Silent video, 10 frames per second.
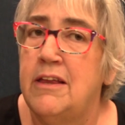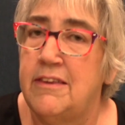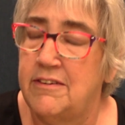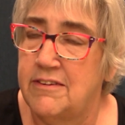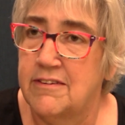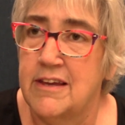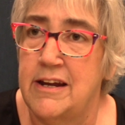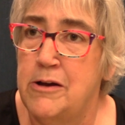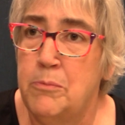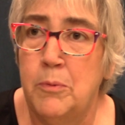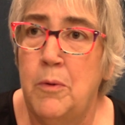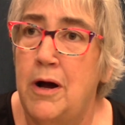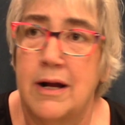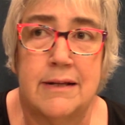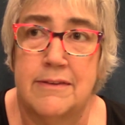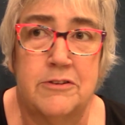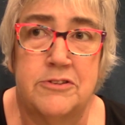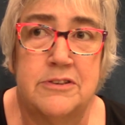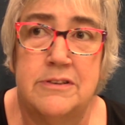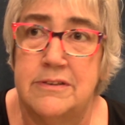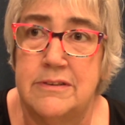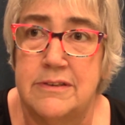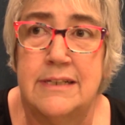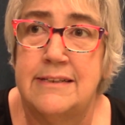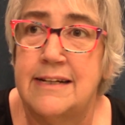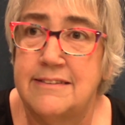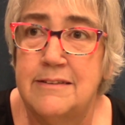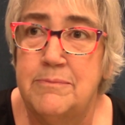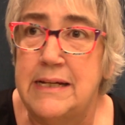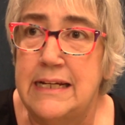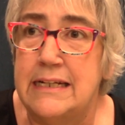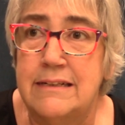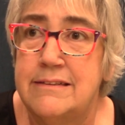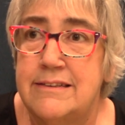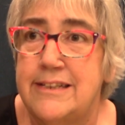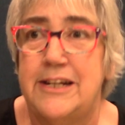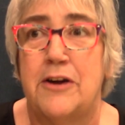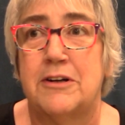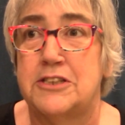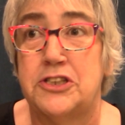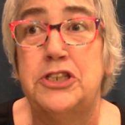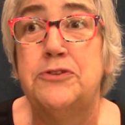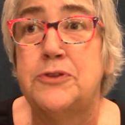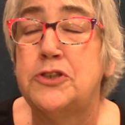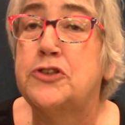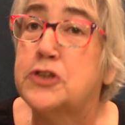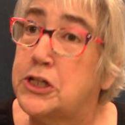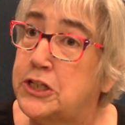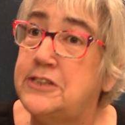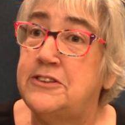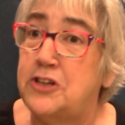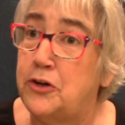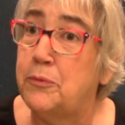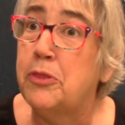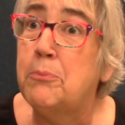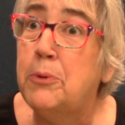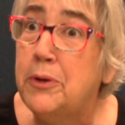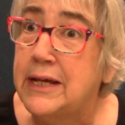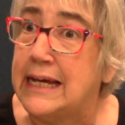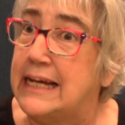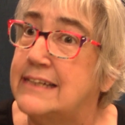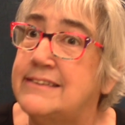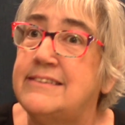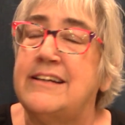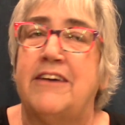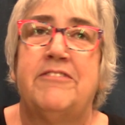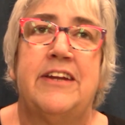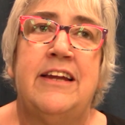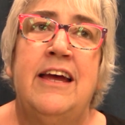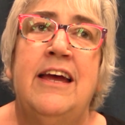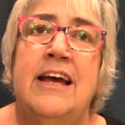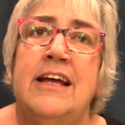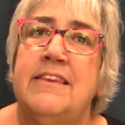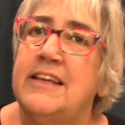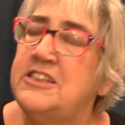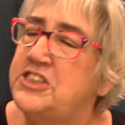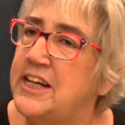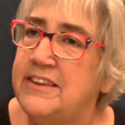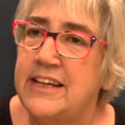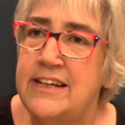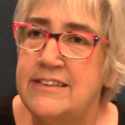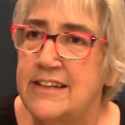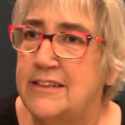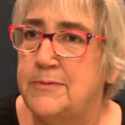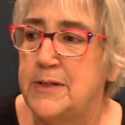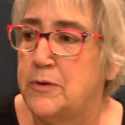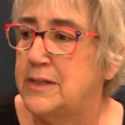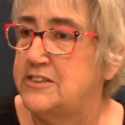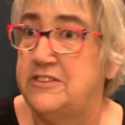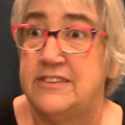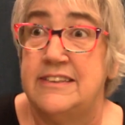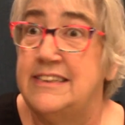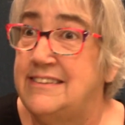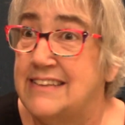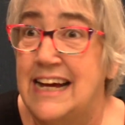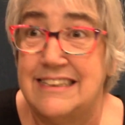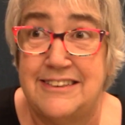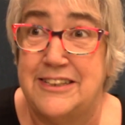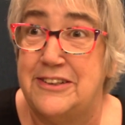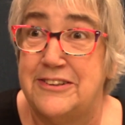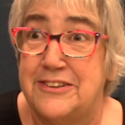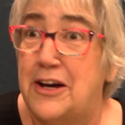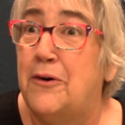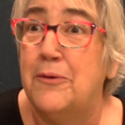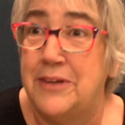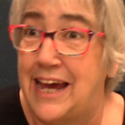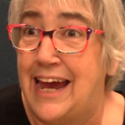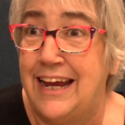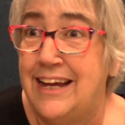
this is going to help her walk. There's, it doesn't mean, you know, she was concerned with the bullying and stuff. And then she had the kids ask me questions, and this lasted the whole day.